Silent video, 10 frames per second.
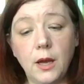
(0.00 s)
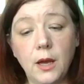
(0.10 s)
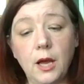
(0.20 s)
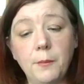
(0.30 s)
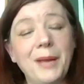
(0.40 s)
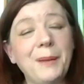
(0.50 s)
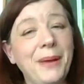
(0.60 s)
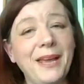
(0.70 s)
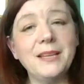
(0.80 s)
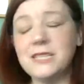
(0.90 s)
And
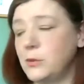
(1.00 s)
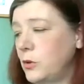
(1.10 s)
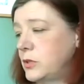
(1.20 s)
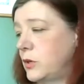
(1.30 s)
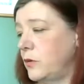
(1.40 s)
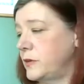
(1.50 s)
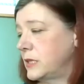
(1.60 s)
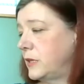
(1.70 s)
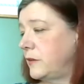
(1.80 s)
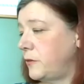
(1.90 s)
pens, you want to,
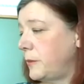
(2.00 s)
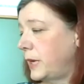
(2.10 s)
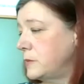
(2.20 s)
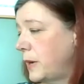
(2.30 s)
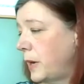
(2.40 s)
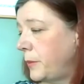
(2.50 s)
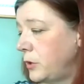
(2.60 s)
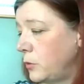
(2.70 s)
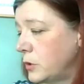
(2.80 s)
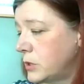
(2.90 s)
obviously for mind
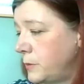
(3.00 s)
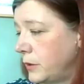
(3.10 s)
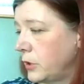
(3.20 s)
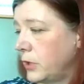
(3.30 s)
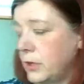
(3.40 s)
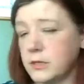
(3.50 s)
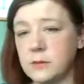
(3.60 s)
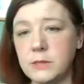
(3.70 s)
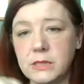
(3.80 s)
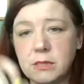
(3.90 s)
mapping, you want to be looking at
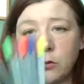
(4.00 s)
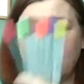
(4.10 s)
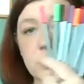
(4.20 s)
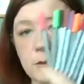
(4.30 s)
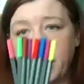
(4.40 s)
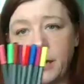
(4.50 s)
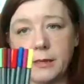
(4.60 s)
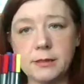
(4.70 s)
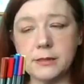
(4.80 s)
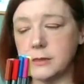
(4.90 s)
some decent quality
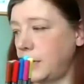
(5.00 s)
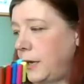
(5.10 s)
pens.